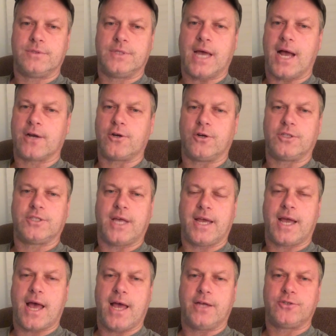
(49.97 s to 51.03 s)
doctor or
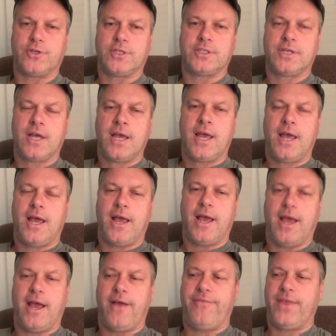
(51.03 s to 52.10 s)
psychiatrist,
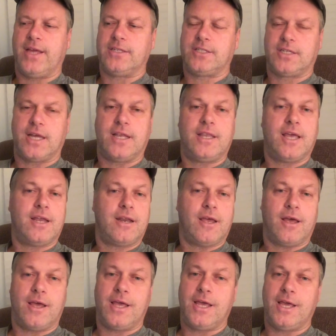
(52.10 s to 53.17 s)
and they said
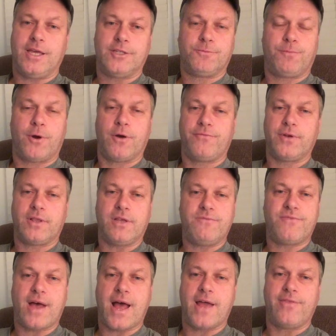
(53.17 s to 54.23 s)
that he's perfectly
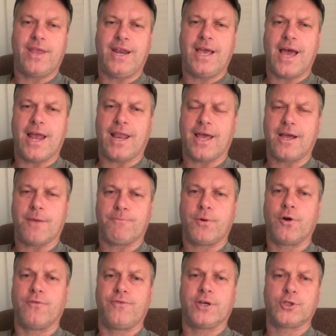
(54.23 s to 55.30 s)
fine, that he got like a
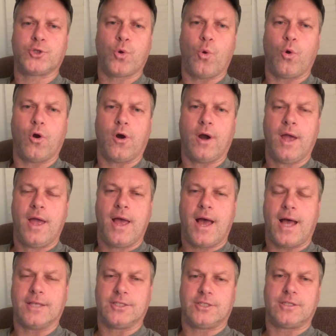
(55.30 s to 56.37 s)
perfect score
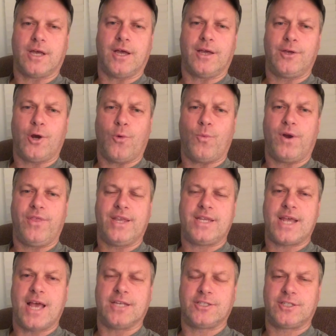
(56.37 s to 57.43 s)
on one of the
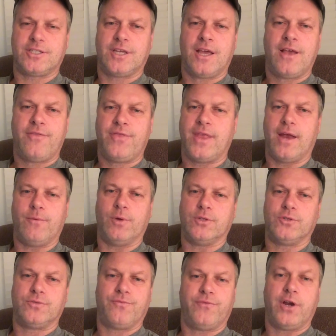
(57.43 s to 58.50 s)
tests that
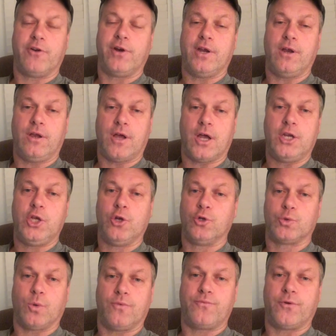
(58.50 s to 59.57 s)
was very
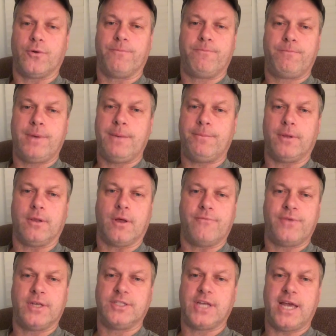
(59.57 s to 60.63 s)
unusual for people
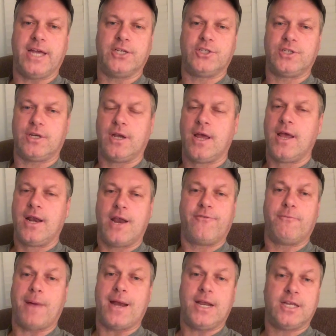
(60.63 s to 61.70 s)
of his age,
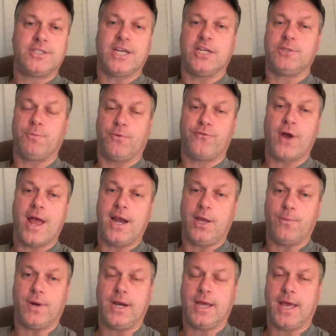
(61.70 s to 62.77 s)
never mind his age, but for
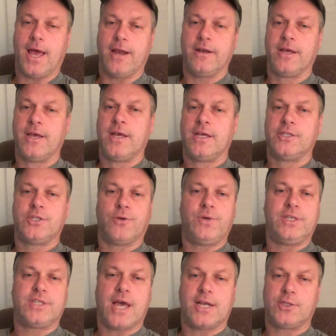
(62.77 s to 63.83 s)
anyone to get. So
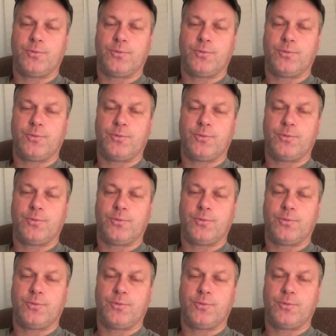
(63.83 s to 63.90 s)
he's got